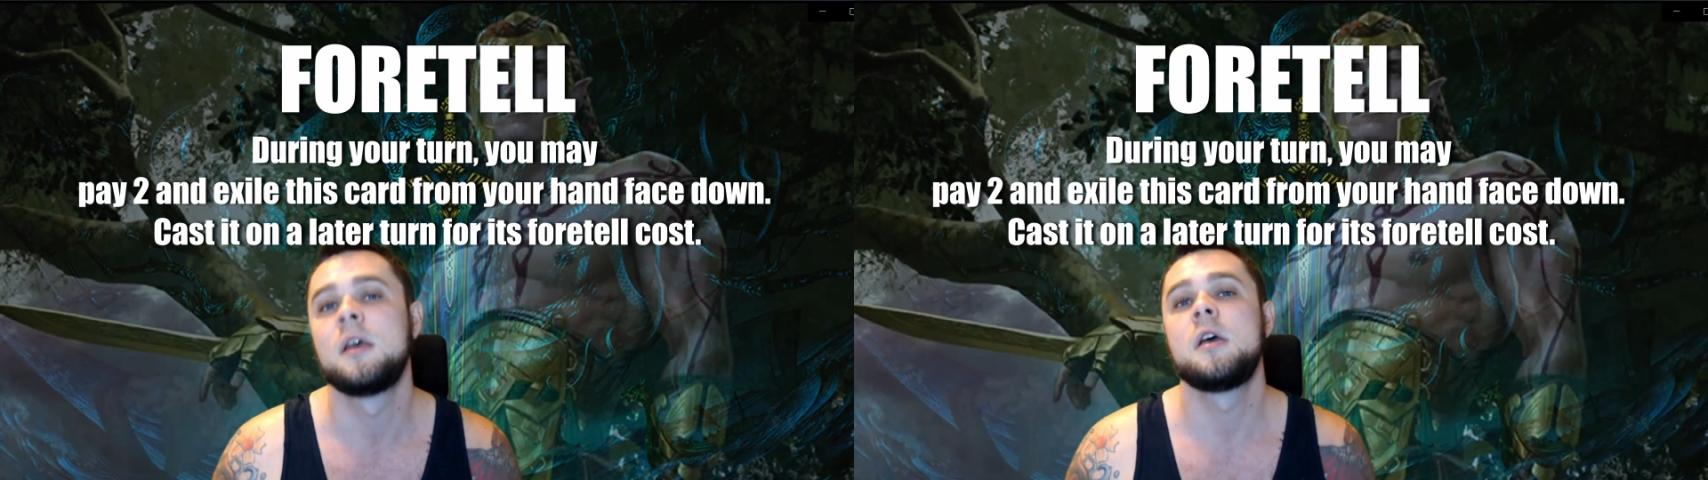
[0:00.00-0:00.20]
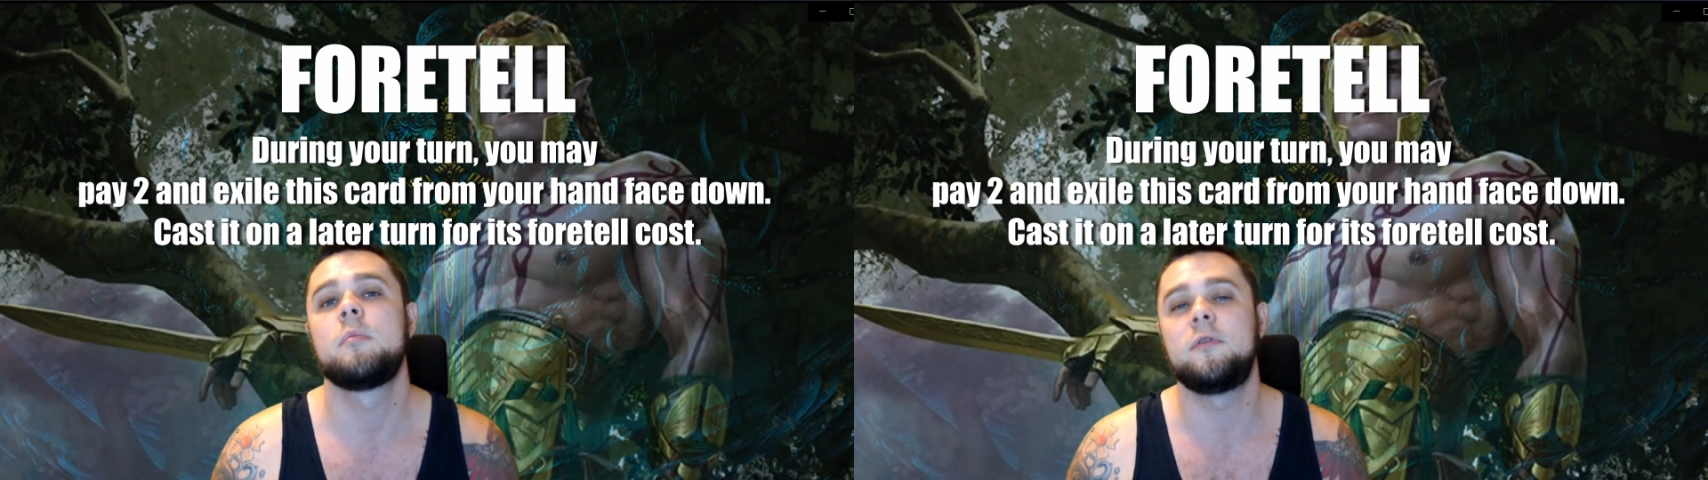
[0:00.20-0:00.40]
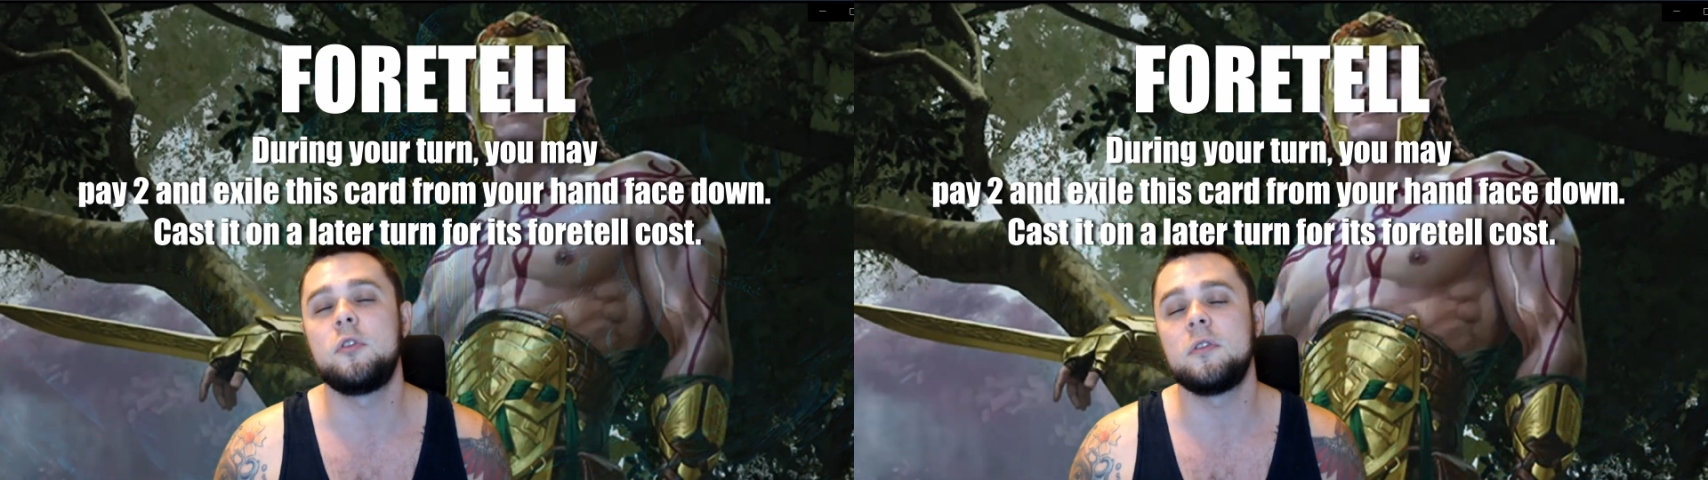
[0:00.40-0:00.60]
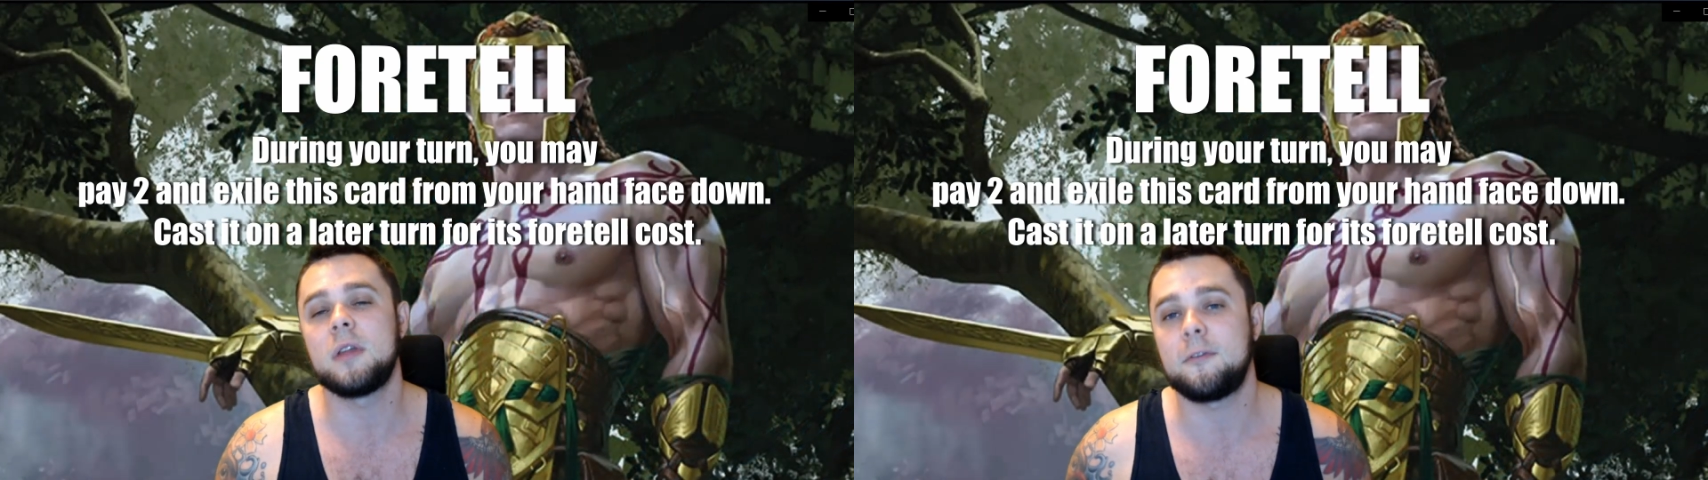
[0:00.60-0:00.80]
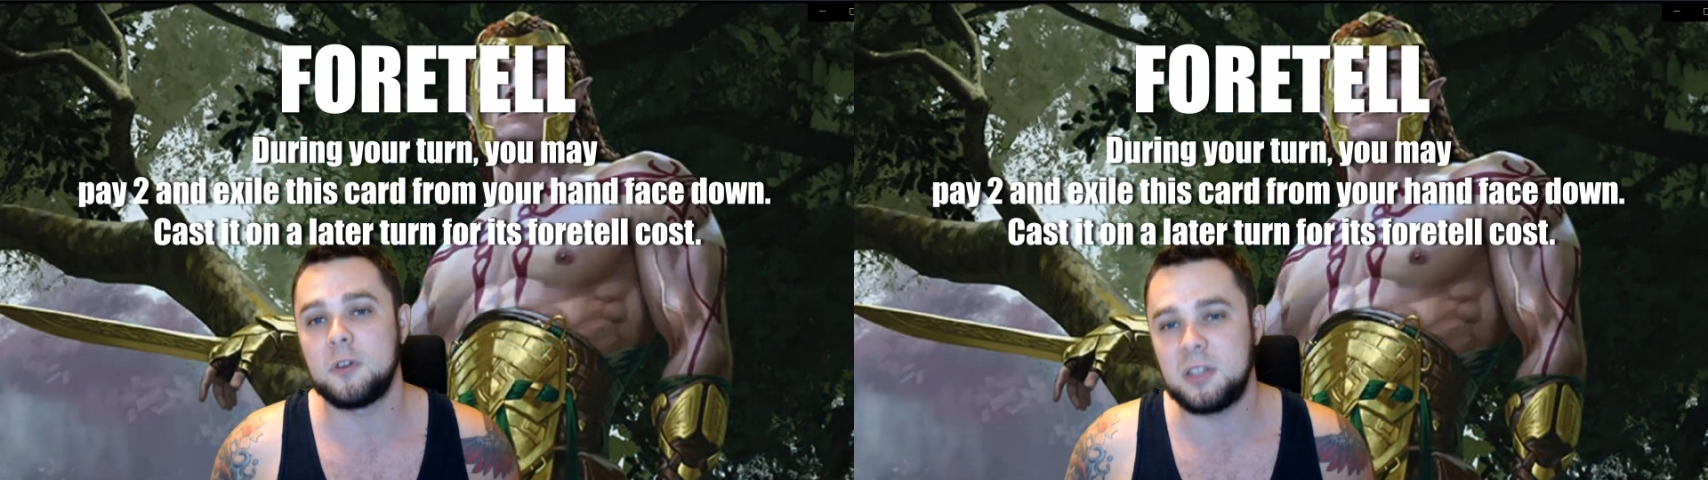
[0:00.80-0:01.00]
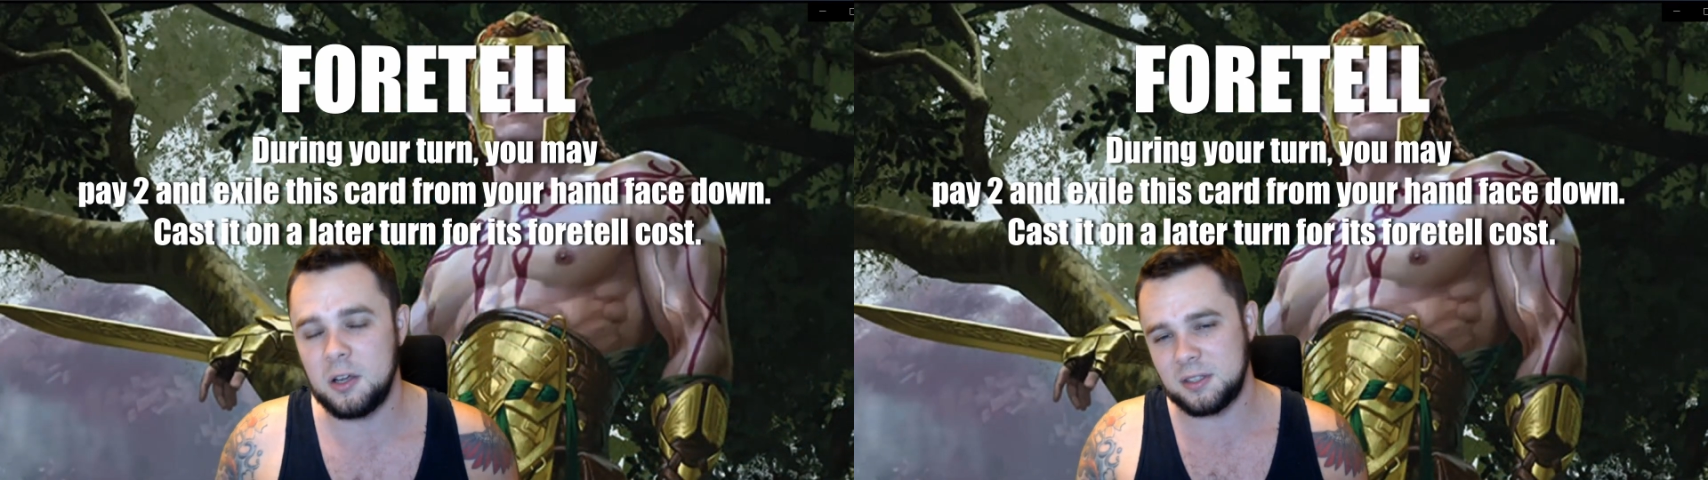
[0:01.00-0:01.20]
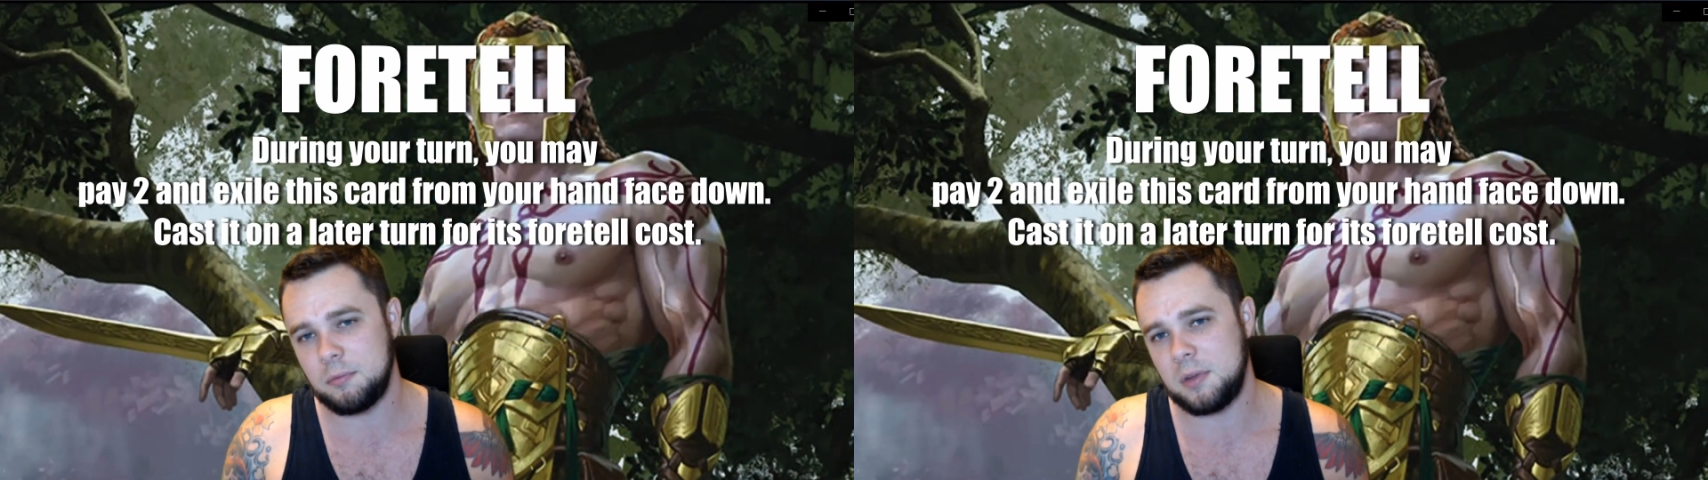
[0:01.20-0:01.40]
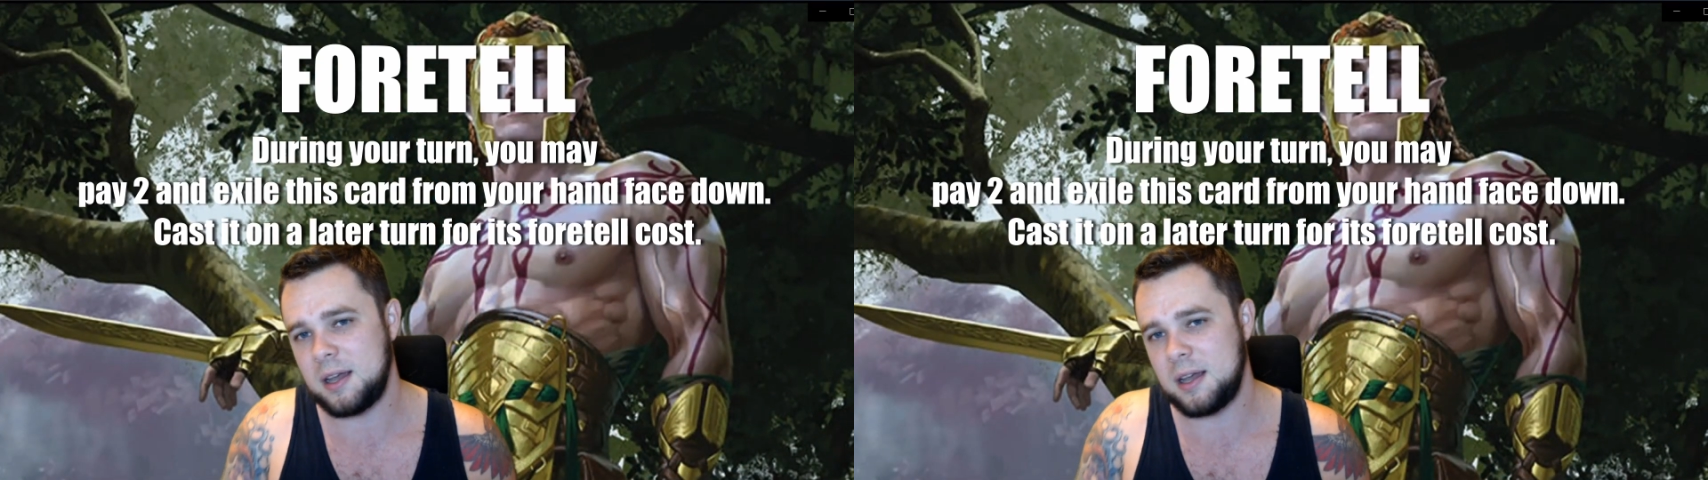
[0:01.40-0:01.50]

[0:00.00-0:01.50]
but if you can like foretell something,